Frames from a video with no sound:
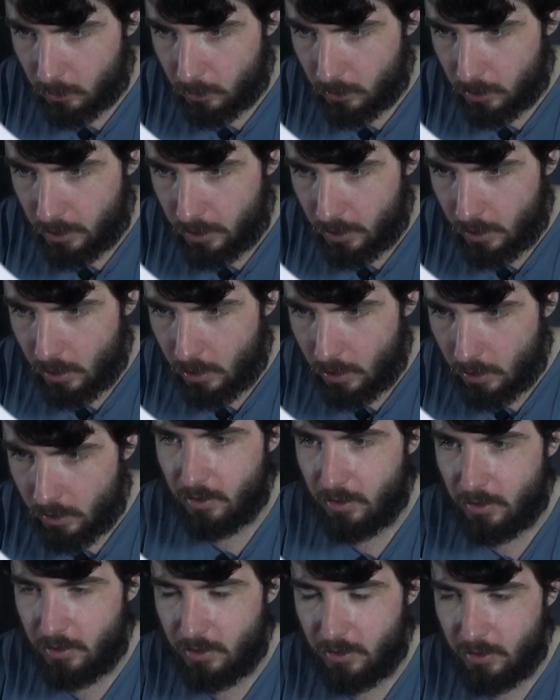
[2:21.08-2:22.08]
well.
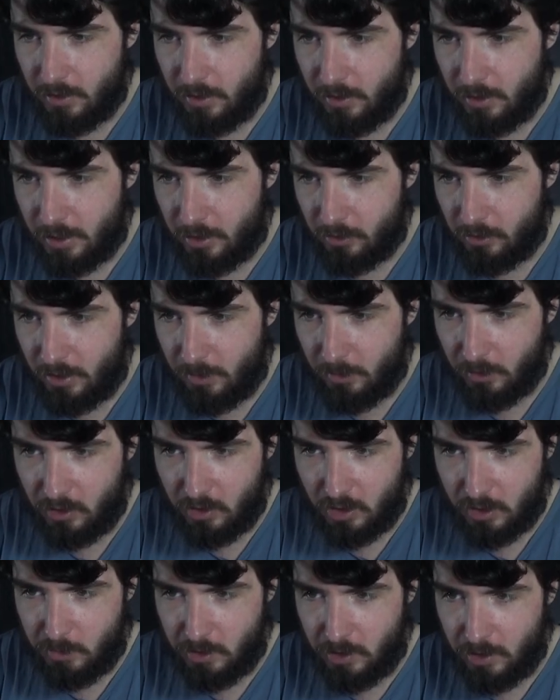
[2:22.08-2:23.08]
The other, the other arm
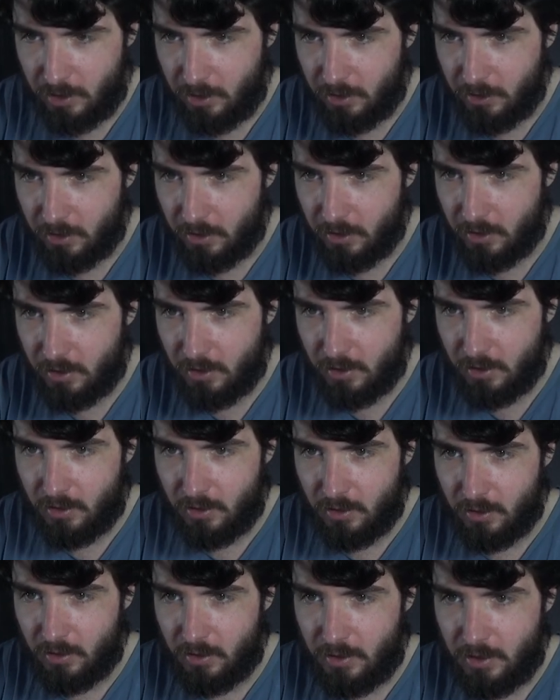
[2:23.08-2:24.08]
can just be hidden.
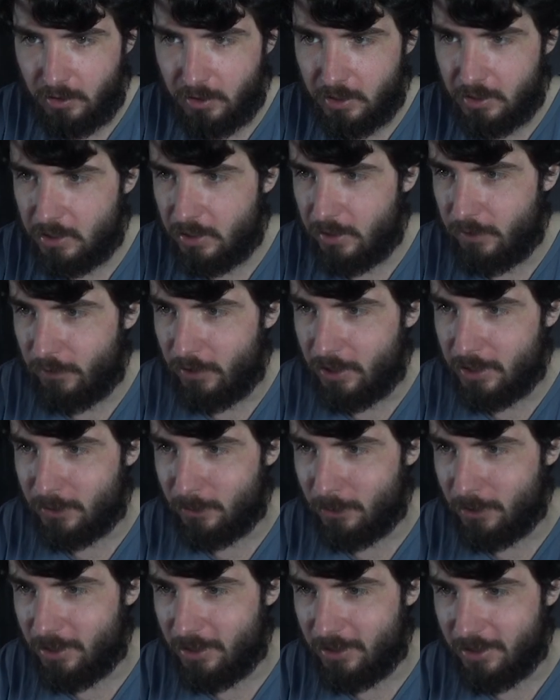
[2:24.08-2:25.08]
Now let's see if this
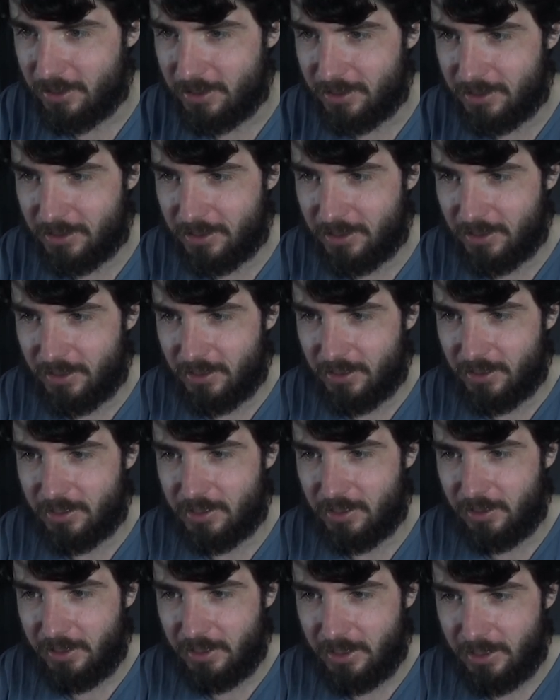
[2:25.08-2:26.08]
works.
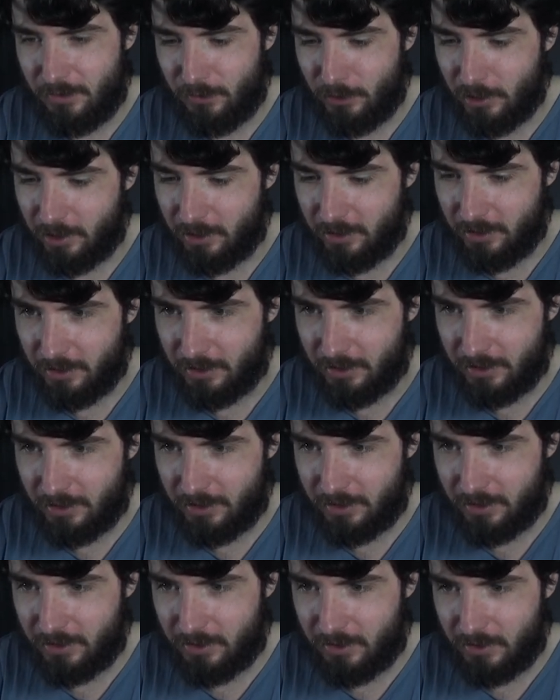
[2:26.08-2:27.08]
Select everything.
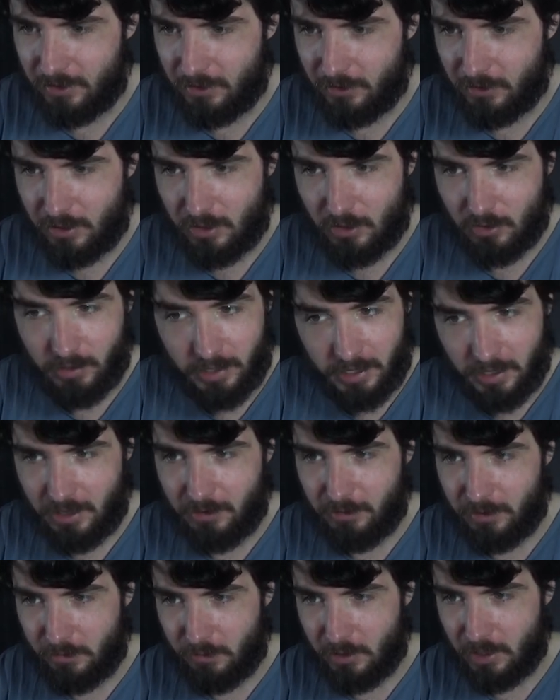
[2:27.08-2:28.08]
I'm gonna try and
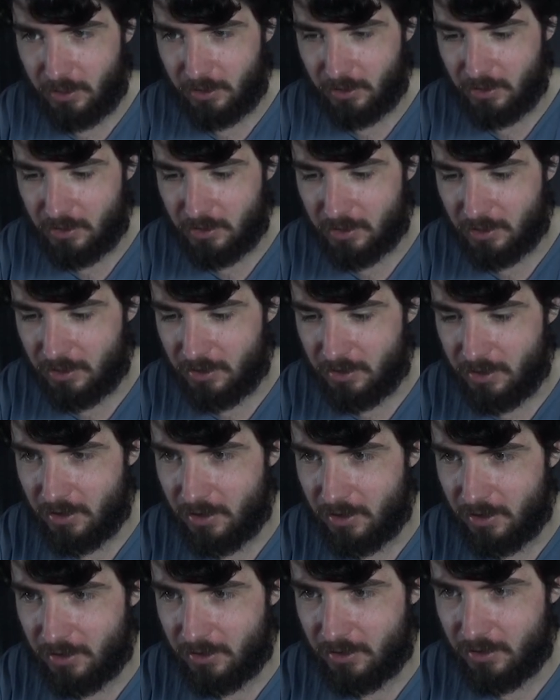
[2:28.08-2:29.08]
get rid of the onion skin.
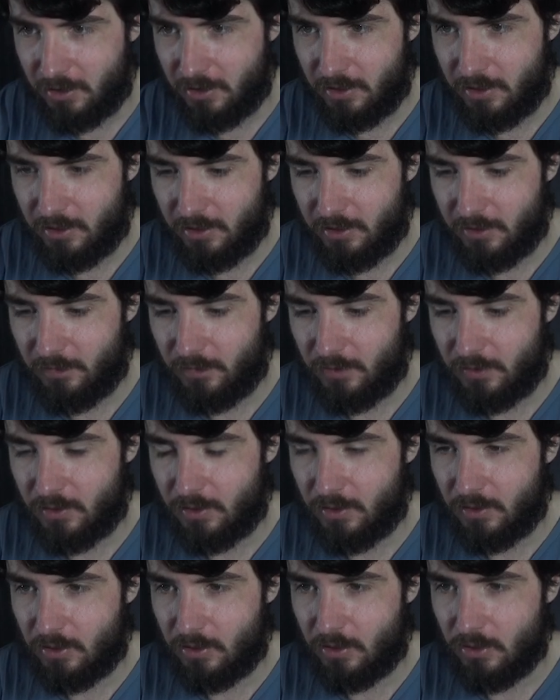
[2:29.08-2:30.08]

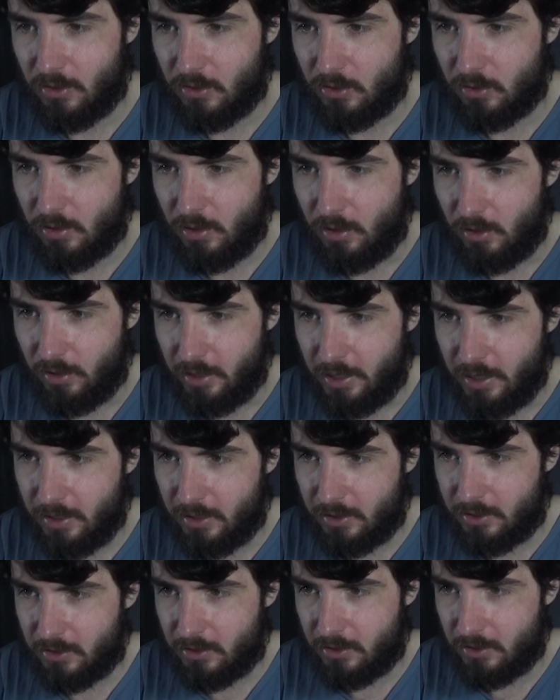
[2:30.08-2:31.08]
Control
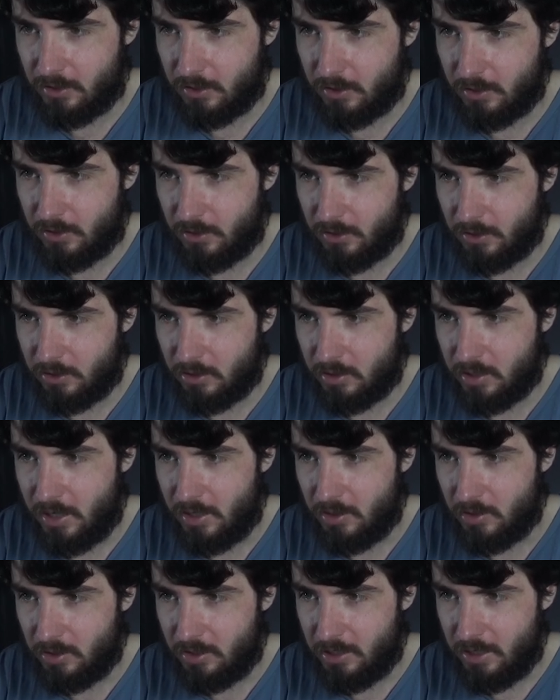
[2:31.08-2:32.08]
X,
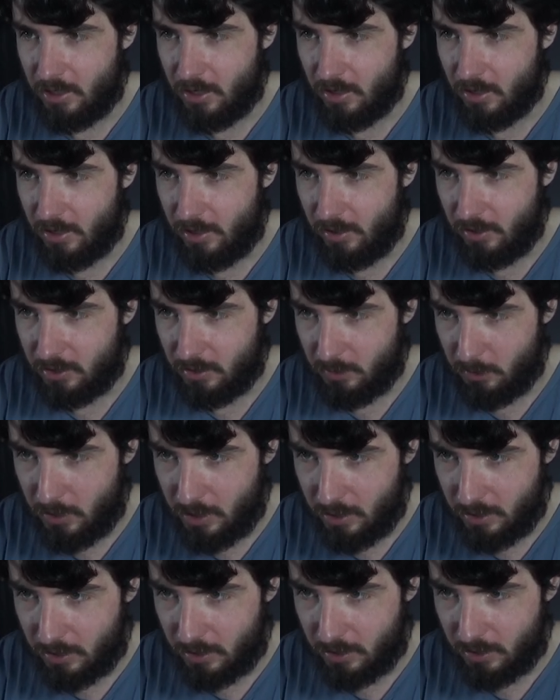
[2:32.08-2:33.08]
change the second color to
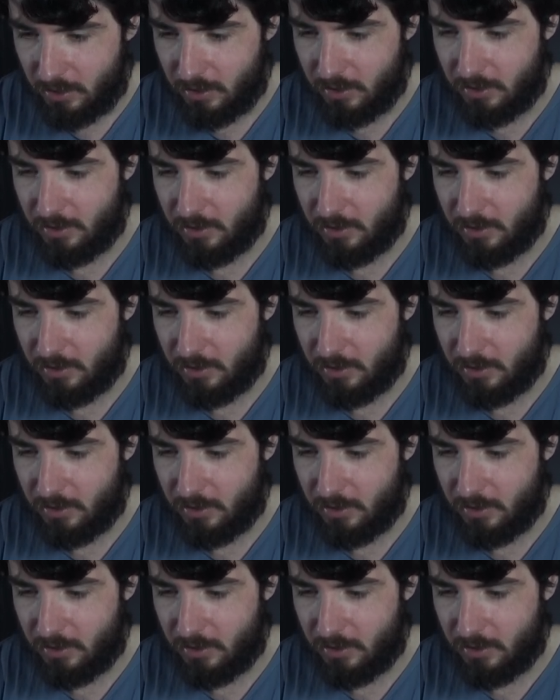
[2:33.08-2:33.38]
pink,